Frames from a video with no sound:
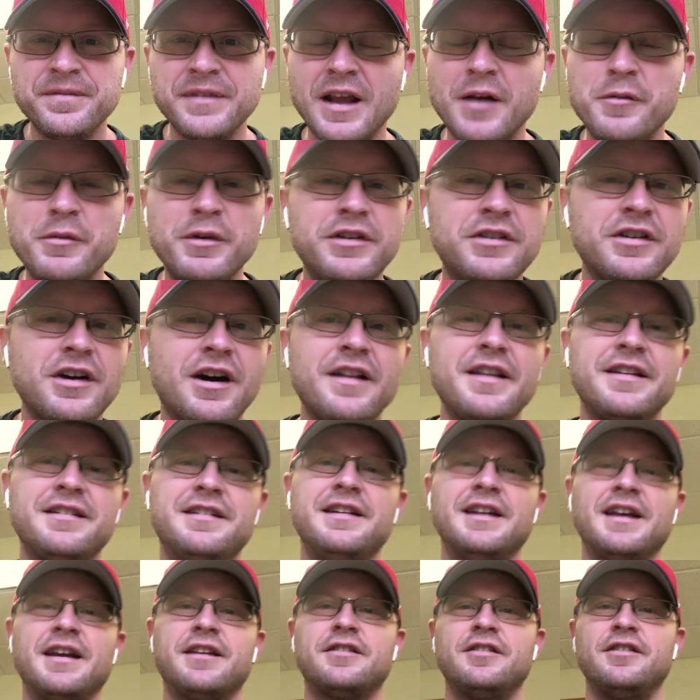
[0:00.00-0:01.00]
And we saw this
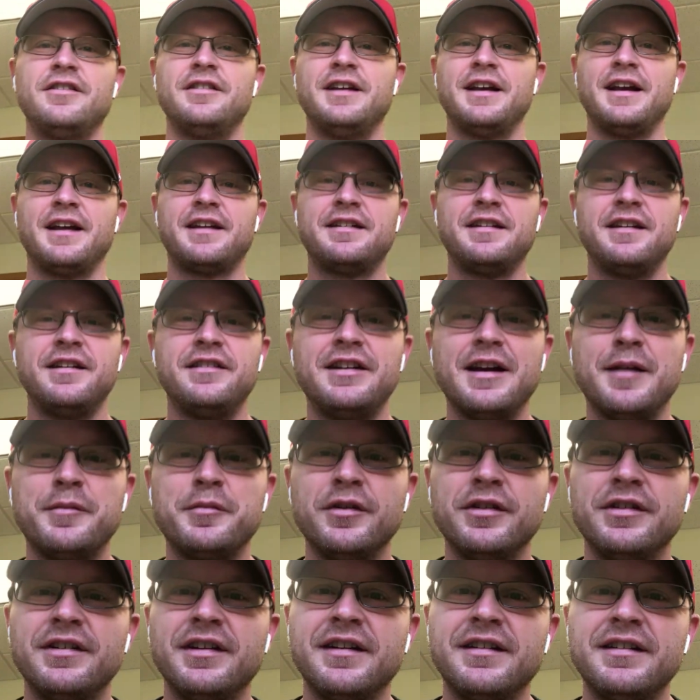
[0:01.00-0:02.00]
in Exodus
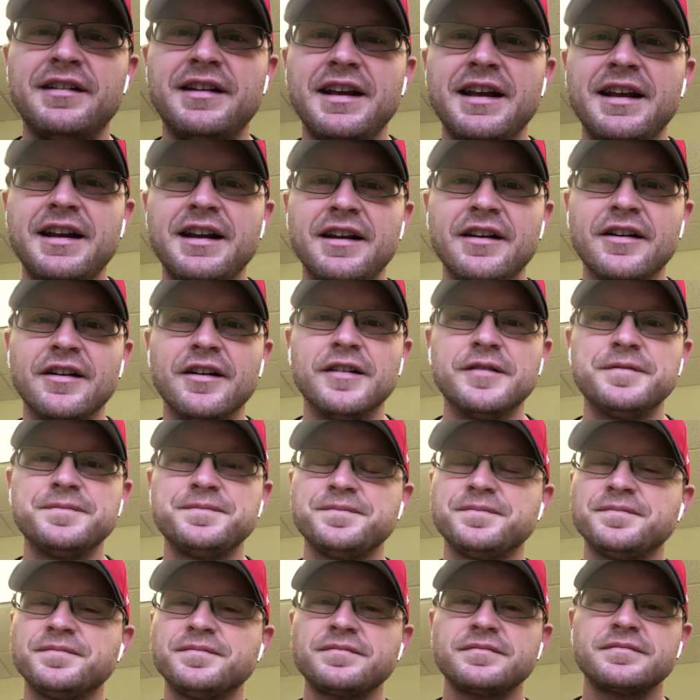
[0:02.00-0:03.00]
chapter 16 here
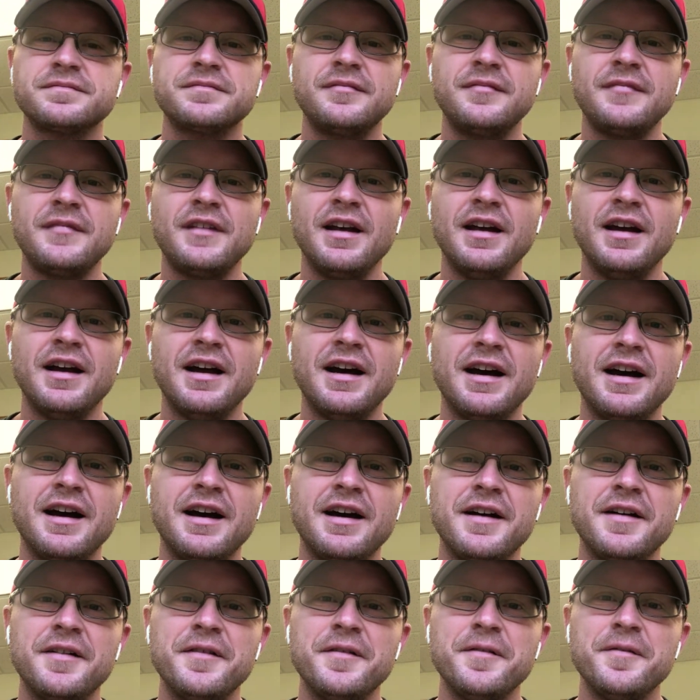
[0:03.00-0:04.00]

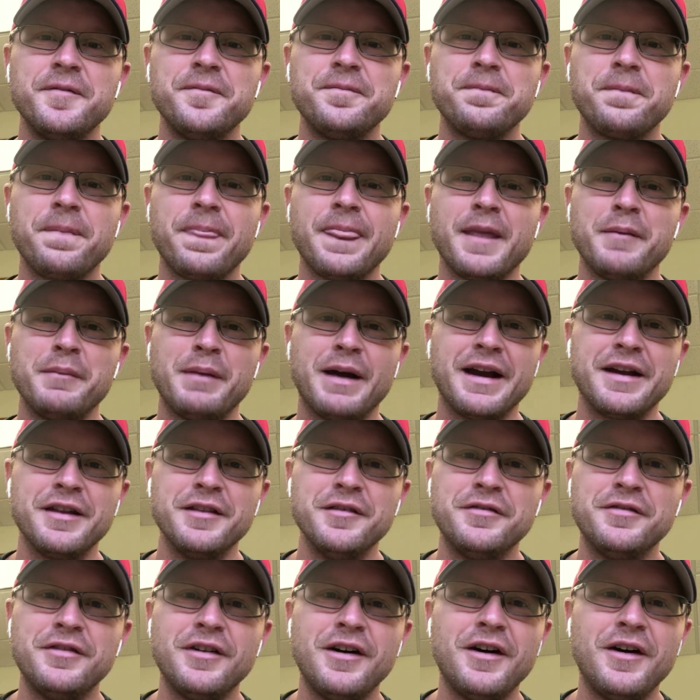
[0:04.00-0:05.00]
uh, back in
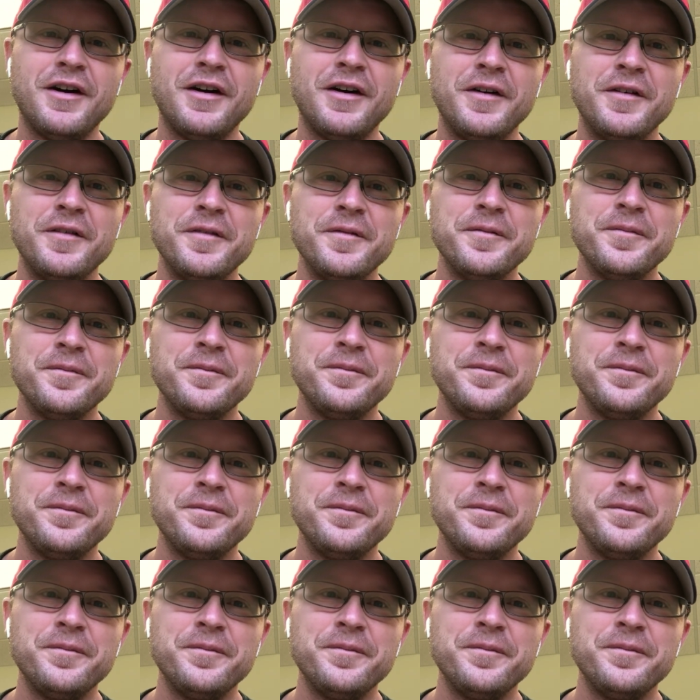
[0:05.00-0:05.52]
the fall.